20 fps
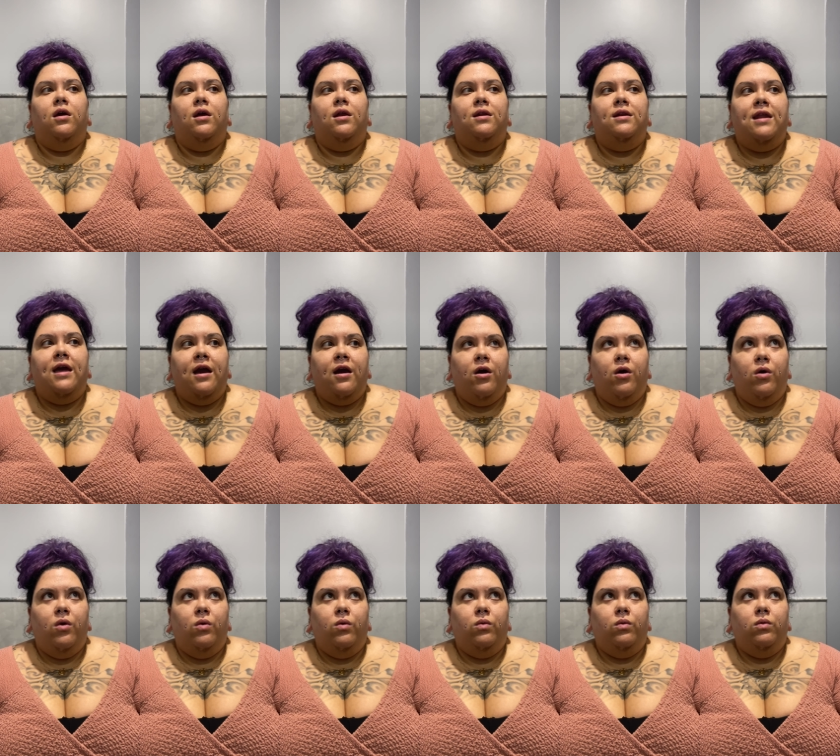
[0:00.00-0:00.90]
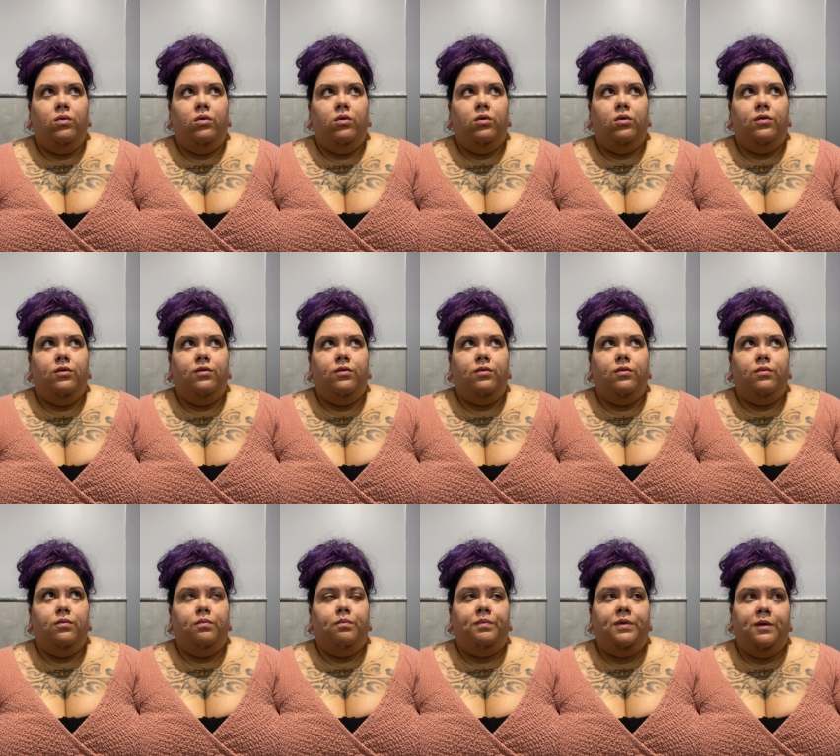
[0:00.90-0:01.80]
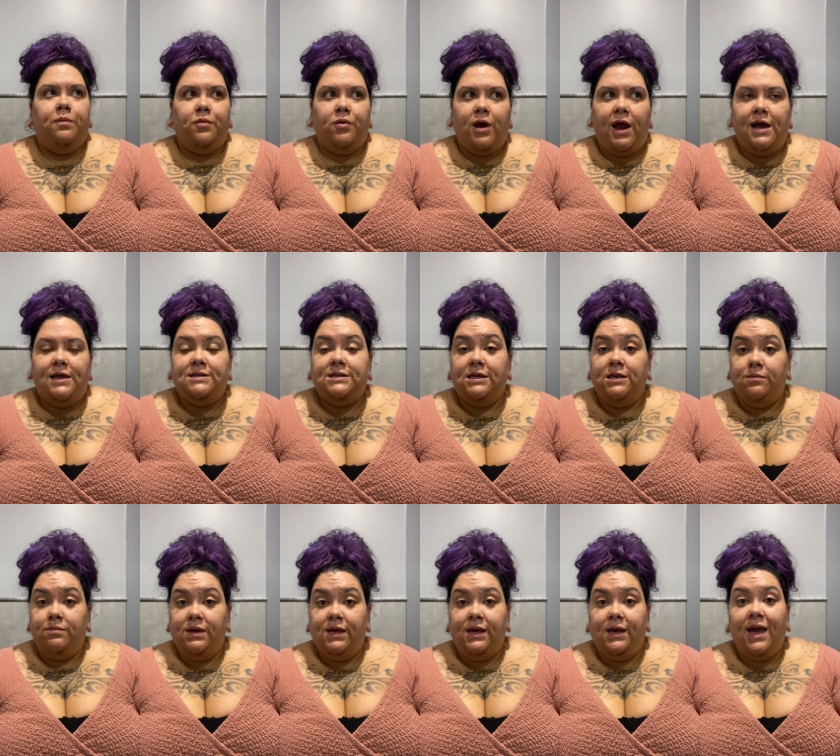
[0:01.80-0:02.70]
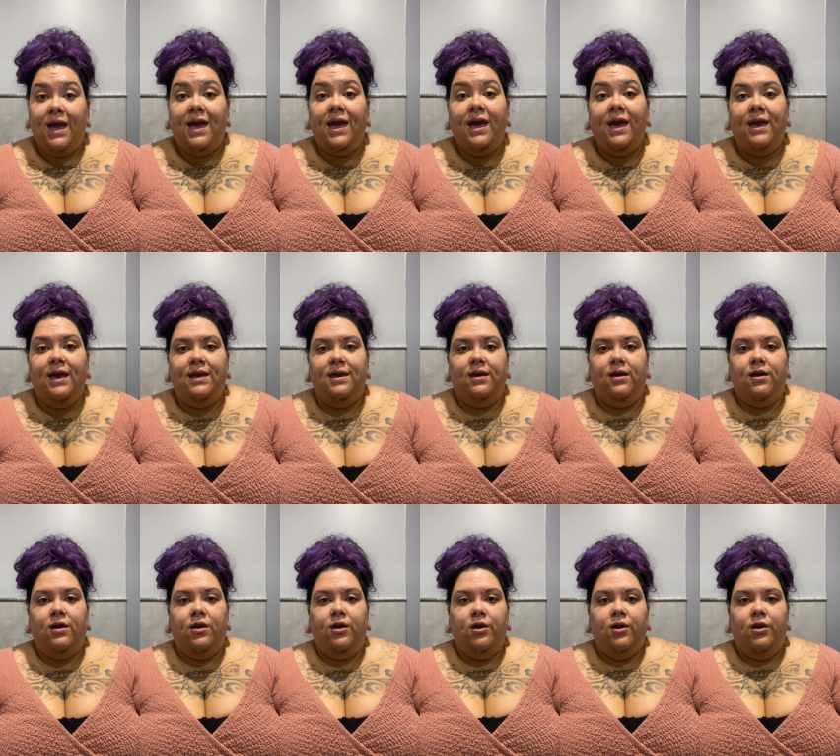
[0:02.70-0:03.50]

Now, people are asking me, hey,